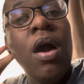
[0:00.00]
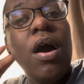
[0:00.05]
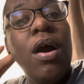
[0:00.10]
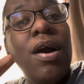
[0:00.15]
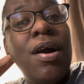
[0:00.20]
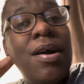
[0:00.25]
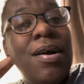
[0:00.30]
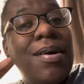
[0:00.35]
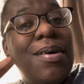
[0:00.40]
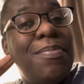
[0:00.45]

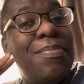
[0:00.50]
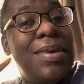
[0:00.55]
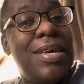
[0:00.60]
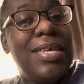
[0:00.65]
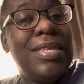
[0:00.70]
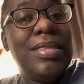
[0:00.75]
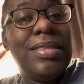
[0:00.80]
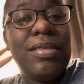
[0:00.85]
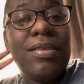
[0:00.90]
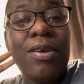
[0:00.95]
um
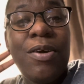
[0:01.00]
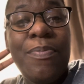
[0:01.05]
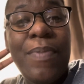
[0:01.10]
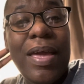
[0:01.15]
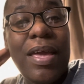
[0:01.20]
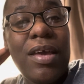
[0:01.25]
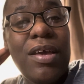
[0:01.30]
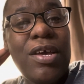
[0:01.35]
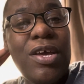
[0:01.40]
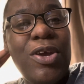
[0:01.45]
he's still
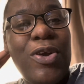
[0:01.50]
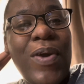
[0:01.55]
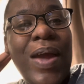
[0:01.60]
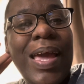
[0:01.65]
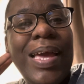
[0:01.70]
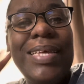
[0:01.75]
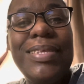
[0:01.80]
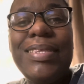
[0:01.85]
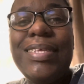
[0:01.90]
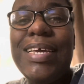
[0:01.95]
making good
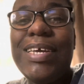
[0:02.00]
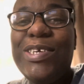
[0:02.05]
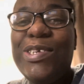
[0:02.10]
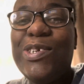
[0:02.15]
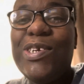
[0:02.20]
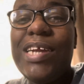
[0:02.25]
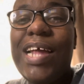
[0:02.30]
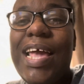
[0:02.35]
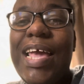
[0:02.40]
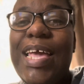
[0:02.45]
grades
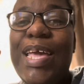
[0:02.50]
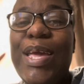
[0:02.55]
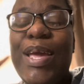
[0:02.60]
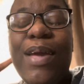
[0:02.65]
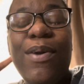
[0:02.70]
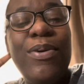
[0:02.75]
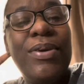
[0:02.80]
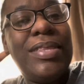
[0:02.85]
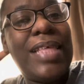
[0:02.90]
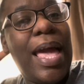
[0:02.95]
yesterday he
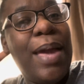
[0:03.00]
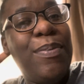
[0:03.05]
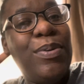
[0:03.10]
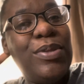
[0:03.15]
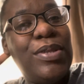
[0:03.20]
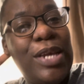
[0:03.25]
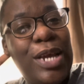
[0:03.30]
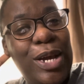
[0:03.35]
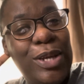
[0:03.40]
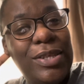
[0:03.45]
was able
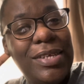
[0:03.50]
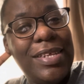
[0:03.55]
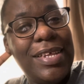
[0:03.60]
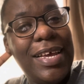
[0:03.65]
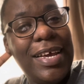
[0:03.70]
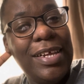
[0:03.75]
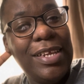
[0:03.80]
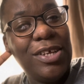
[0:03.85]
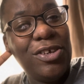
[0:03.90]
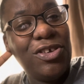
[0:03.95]
to go to the
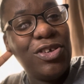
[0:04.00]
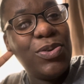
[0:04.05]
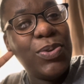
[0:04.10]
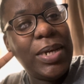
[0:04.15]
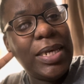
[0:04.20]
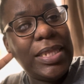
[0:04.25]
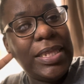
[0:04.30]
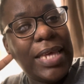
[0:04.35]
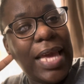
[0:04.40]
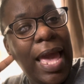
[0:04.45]

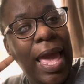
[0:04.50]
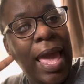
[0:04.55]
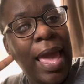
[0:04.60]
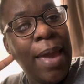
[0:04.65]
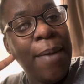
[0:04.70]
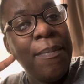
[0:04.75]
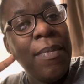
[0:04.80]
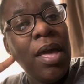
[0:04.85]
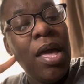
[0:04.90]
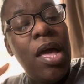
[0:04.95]
lsus
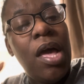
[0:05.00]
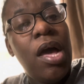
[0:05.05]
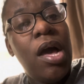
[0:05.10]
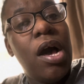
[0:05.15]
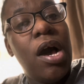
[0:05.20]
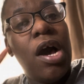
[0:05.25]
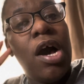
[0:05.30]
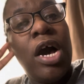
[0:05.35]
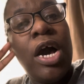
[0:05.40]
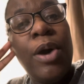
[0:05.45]
game
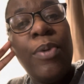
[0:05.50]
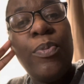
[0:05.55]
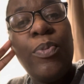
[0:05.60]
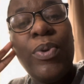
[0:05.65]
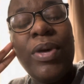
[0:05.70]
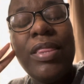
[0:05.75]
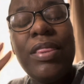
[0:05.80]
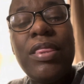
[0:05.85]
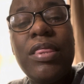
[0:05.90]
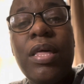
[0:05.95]
um,
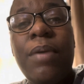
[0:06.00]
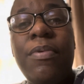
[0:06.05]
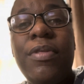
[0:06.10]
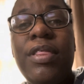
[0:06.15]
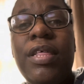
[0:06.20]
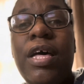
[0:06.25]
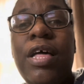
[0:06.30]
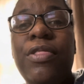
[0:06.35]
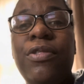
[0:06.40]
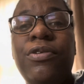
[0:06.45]
with some of
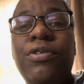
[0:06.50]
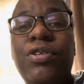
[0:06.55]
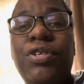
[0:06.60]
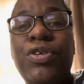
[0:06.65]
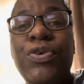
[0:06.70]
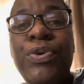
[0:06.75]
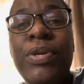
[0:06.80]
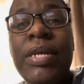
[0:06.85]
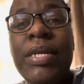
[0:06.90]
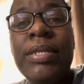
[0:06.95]
the other
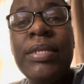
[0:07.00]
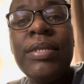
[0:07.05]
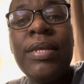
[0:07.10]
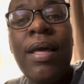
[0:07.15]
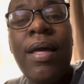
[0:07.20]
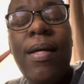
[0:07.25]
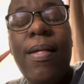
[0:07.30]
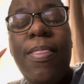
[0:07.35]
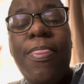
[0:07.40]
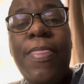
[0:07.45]
students
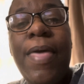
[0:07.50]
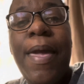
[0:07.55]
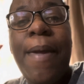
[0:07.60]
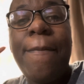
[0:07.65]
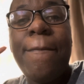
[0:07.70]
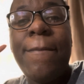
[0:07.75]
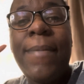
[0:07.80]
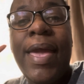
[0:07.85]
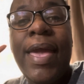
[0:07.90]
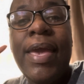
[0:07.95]
that
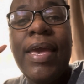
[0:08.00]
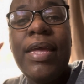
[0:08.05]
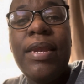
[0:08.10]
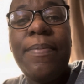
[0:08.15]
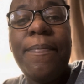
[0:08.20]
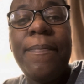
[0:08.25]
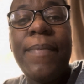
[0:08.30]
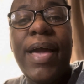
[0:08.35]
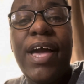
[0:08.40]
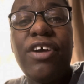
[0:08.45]
made
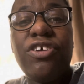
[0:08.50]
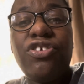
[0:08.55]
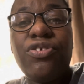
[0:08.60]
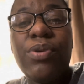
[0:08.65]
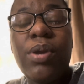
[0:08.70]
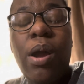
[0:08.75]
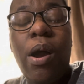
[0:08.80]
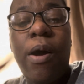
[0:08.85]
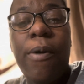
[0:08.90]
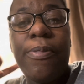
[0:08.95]

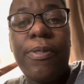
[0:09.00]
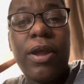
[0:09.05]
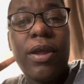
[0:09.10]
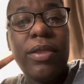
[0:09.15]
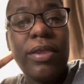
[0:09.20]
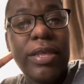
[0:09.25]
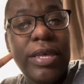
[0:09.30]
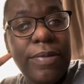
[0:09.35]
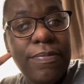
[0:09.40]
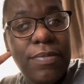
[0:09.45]
mastery on their
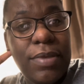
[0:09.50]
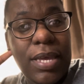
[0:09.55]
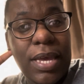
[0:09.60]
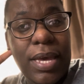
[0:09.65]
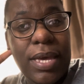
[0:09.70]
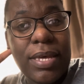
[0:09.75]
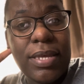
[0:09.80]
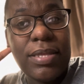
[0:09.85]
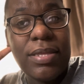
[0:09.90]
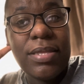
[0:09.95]
LEAP
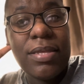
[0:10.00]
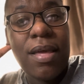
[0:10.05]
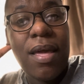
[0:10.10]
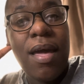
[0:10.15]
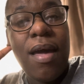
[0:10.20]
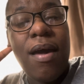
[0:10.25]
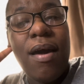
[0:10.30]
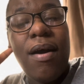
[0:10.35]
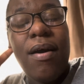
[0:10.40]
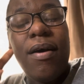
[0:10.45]
test
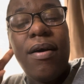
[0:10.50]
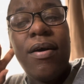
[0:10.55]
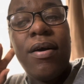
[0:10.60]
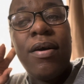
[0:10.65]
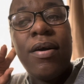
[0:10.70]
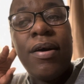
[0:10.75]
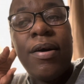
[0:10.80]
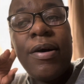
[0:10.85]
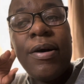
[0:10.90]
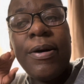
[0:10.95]

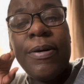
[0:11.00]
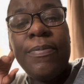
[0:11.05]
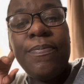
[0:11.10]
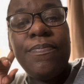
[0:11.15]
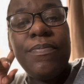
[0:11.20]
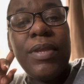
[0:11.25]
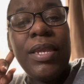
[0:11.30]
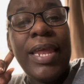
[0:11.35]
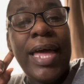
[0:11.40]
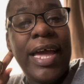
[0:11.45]
um,
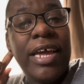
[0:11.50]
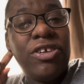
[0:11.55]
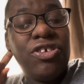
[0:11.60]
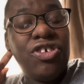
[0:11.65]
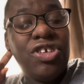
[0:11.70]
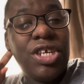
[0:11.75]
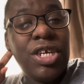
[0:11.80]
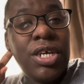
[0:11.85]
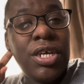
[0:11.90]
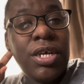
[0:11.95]

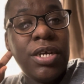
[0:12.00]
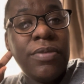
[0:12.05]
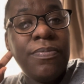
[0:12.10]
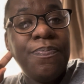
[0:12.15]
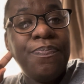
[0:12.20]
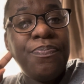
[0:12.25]
last year.